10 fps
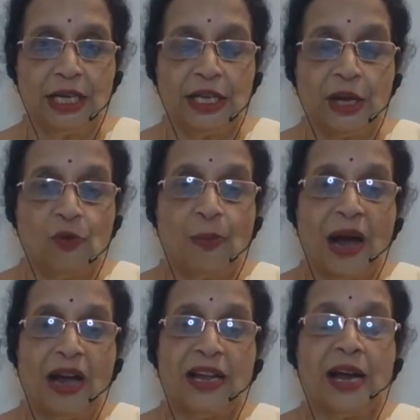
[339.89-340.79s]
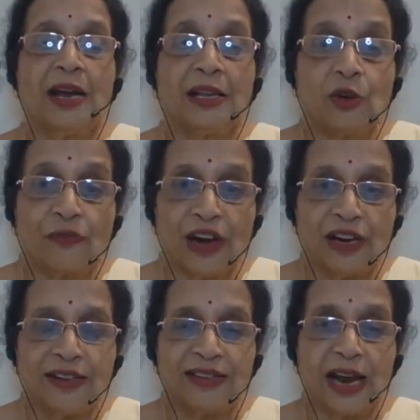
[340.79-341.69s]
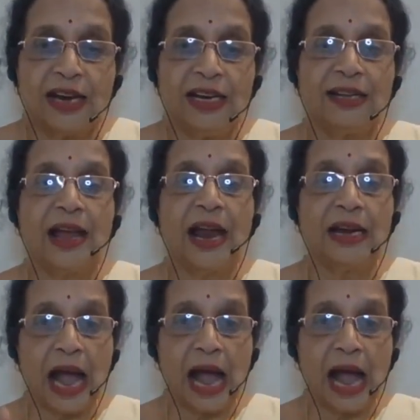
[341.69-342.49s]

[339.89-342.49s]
the upaya of understanding that